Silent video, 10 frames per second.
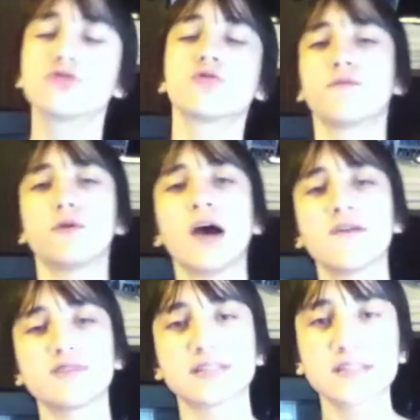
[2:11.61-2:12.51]
So if you
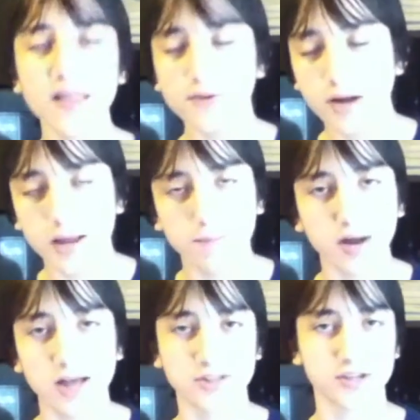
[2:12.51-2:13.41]
have a Celeron
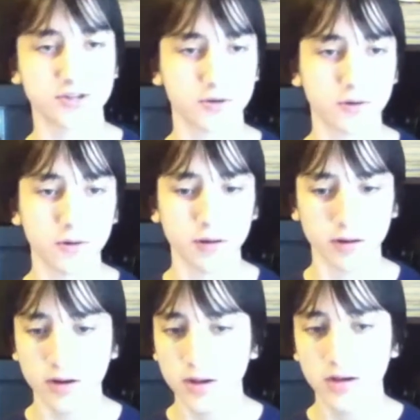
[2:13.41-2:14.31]
processor
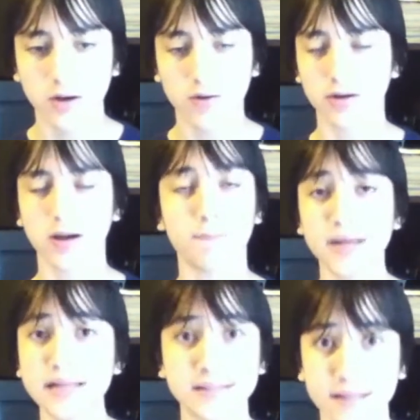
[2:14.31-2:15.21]
or or a
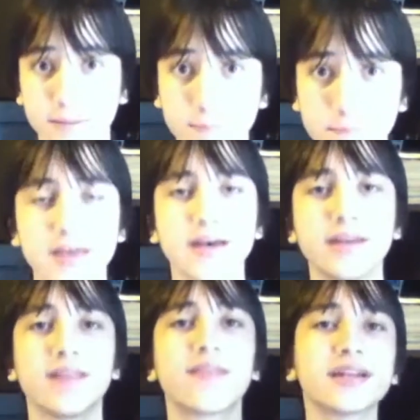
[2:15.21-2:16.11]
Pentium,
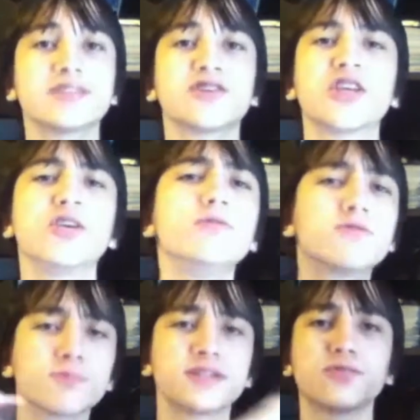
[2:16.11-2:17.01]
then that is a
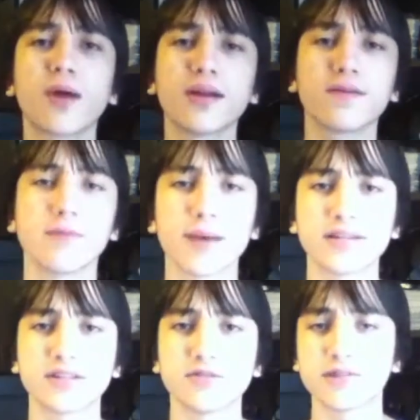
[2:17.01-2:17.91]
huge reason right off the
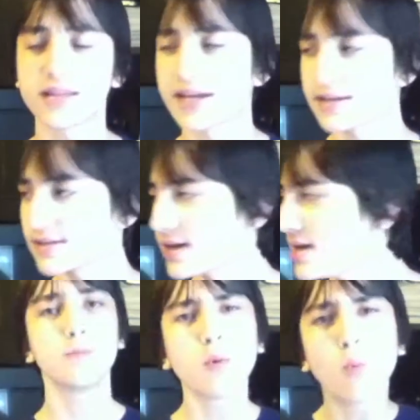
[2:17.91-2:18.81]
bat to use Linux.
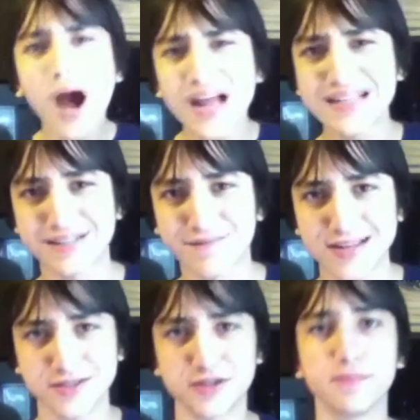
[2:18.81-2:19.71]
But why is it
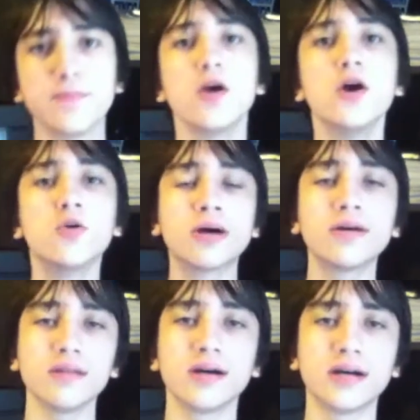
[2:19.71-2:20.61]
faster?
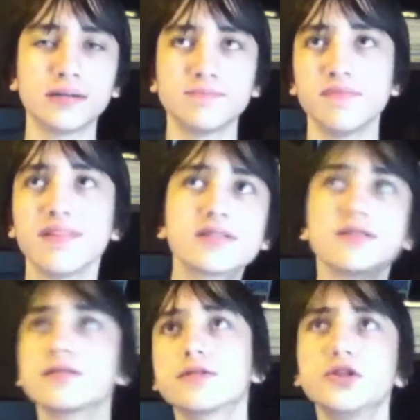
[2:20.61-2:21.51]
Well, um,
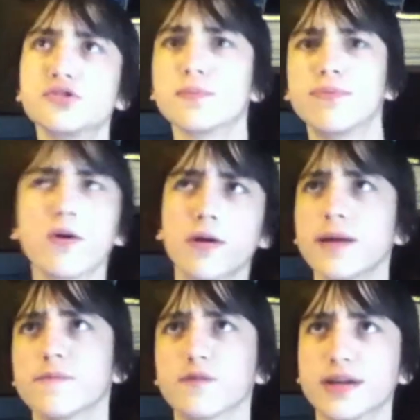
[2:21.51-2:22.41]
let's use a
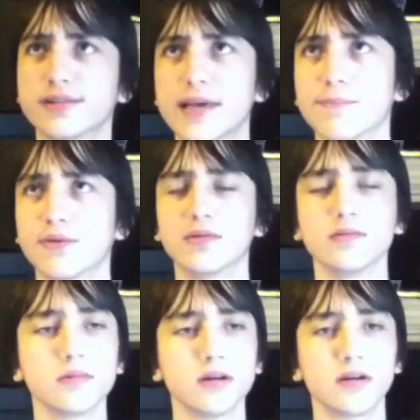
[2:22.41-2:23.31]
program for example.
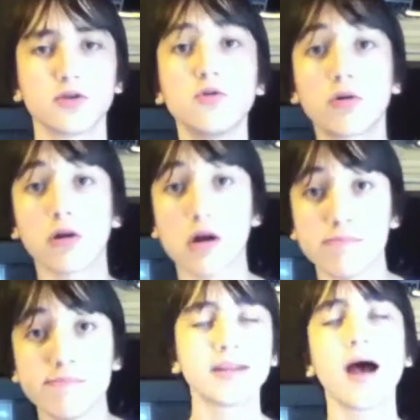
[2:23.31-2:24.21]
Uh, Google
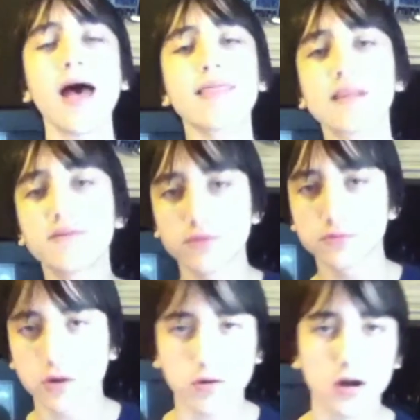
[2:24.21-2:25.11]
Chrome. Now, I love
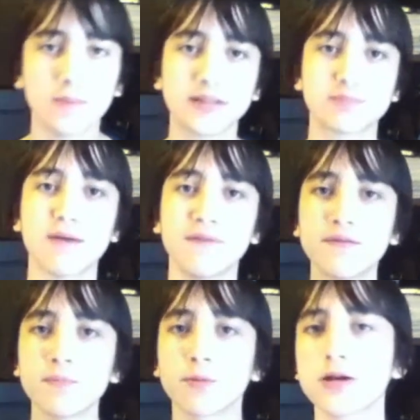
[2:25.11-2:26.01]
Google Chrome. It's my
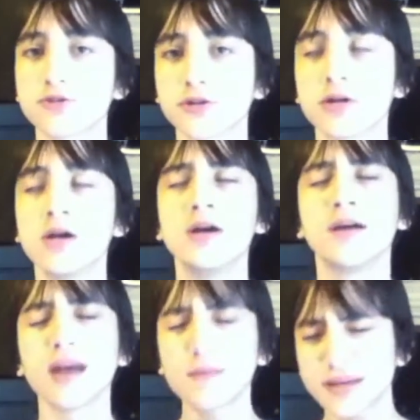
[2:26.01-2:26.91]
favorite browser,
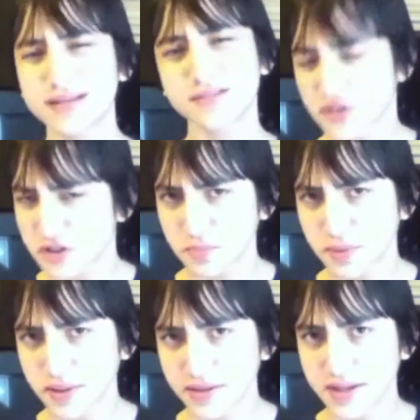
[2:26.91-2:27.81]
not because of
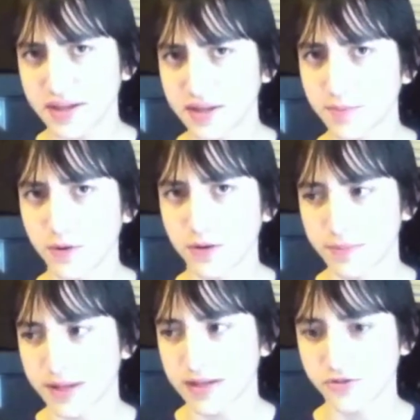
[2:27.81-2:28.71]
stability anymore,
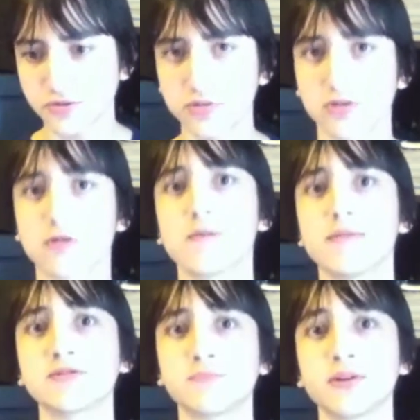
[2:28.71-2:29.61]
because Google Chrome
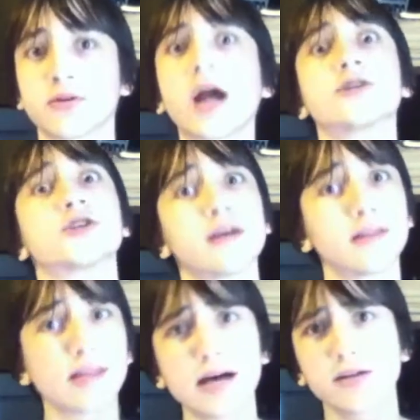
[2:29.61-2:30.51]
has been crashing
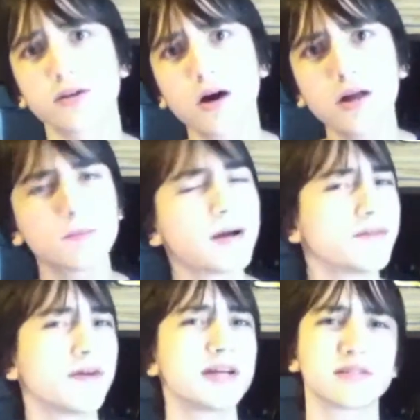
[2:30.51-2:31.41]
a lot on all of my
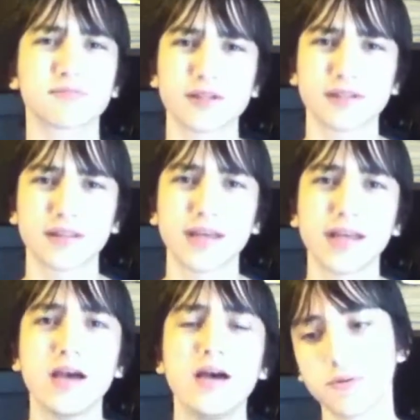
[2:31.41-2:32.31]
devices
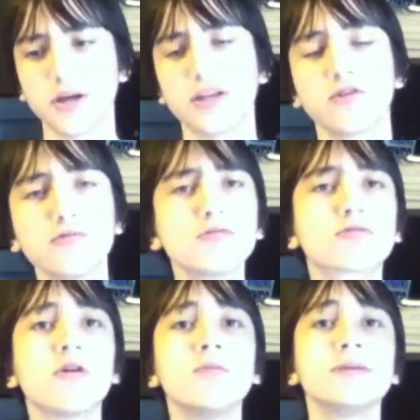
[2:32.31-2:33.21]
recently, but Google
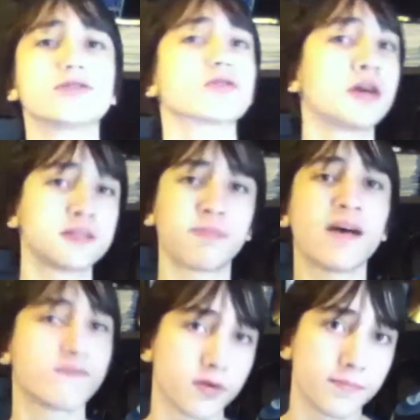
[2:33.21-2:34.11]
Chrome is
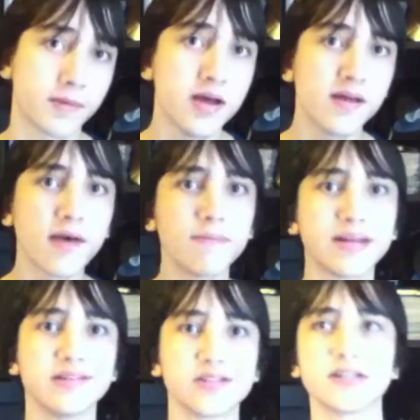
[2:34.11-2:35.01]
cross-platform. That
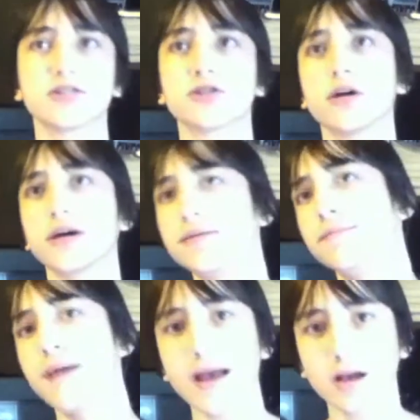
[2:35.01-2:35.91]
means that it's
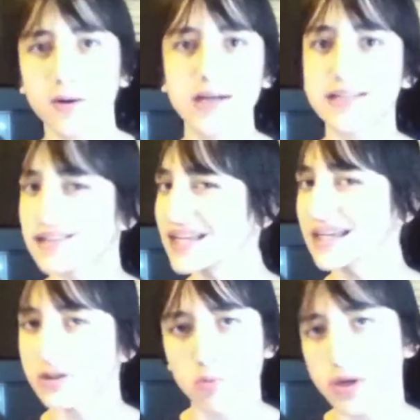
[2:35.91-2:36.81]
on Mac OS,
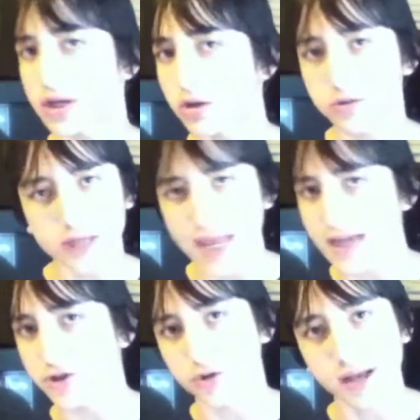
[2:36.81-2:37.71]
Linux, Windows,
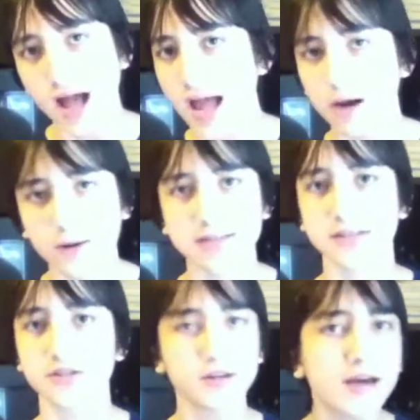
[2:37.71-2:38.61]
Android,
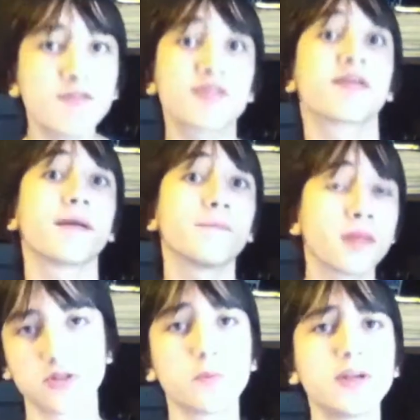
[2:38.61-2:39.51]
iOS, it's on everything.
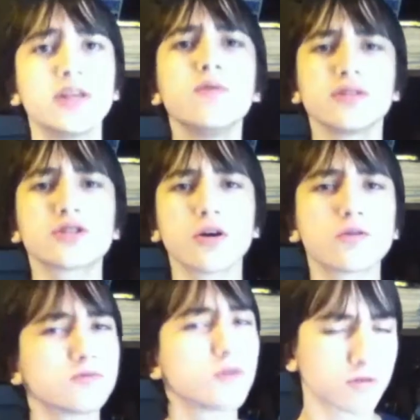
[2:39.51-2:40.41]
So when you
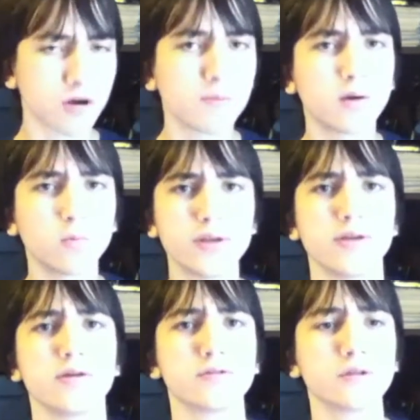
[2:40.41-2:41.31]
install Google Chrome on
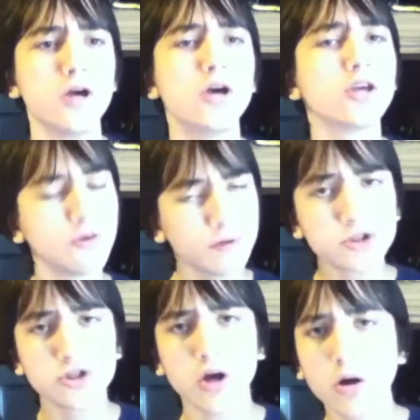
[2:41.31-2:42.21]
Windows, you
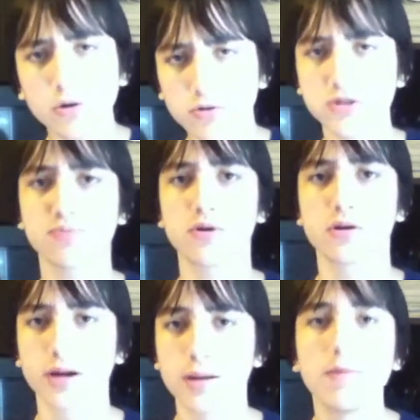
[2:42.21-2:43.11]
install Google's
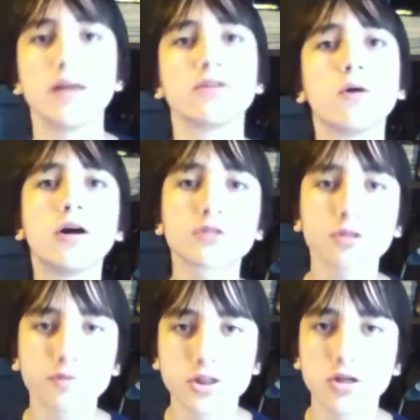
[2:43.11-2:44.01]
program, and you
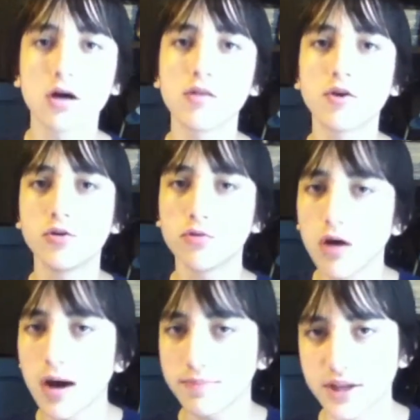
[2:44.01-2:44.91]
also install the
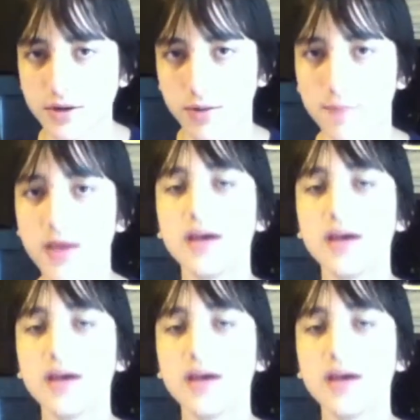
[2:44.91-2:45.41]
Google Updater.